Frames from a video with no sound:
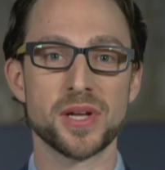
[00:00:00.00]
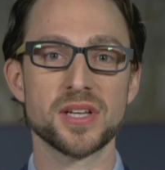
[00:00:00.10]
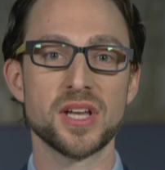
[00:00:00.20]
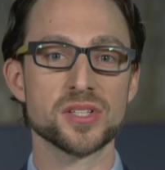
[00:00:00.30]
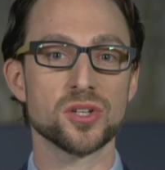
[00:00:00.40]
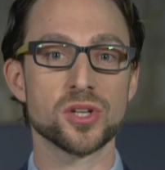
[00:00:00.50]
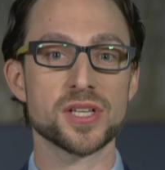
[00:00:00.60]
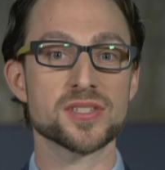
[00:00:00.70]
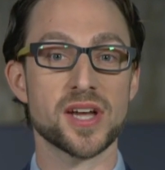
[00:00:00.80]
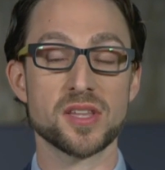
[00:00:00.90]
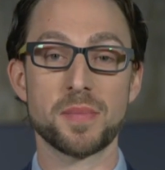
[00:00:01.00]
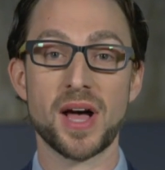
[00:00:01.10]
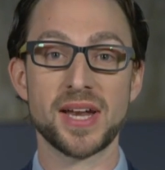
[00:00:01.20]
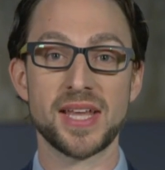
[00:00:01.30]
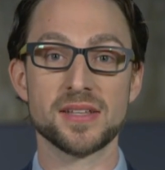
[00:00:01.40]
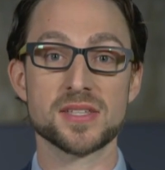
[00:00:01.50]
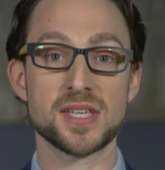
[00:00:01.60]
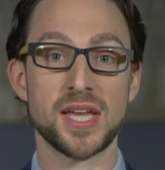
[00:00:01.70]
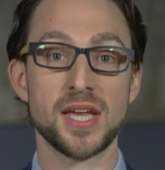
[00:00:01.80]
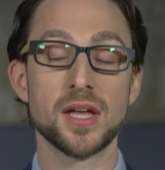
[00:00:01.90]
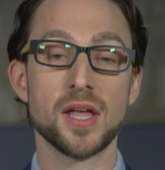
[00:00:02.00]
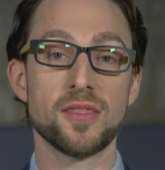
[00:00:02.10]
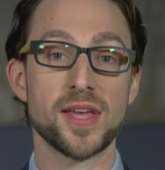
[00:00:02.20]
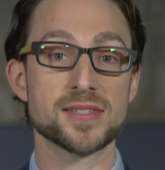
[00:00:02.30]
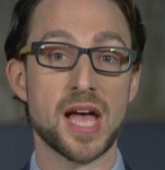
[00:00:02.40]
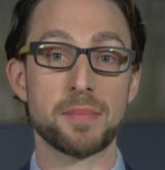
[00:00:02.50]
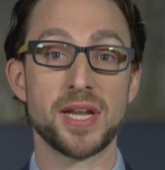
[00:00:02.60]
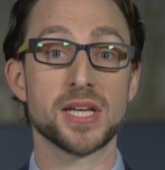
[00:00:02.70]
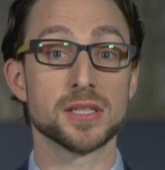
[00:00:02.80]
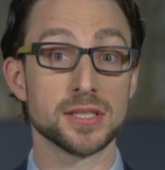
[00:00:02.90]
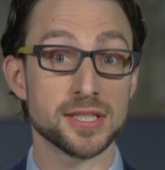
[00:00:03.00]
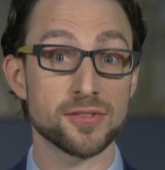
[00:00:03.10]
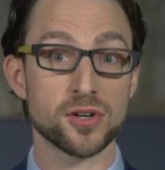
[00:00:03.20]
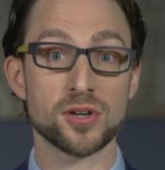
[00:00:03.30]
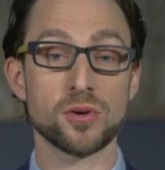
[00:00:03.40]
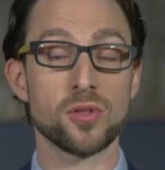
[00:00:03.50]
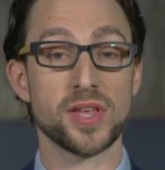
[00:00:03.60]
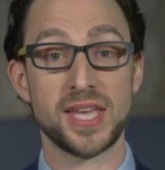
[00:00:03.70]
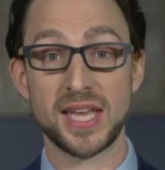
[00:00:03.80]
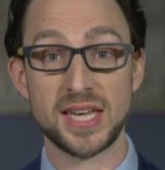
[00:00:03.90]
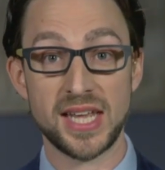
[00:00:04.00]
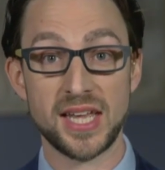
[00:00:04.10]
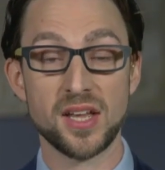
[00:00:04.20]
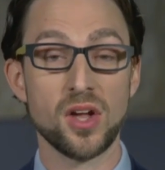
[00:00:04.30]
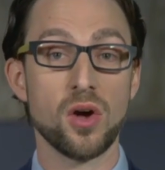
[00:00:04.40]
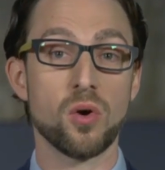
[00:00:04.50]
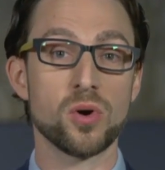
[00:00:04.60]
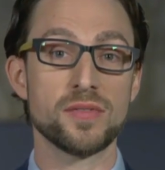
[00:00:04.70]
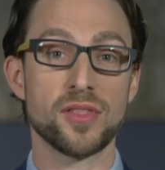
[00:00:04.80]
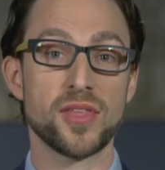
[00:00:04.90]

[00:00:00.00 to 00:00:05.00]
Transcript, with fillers: but to look inside the body and see things happening in the liver or the kidney, or even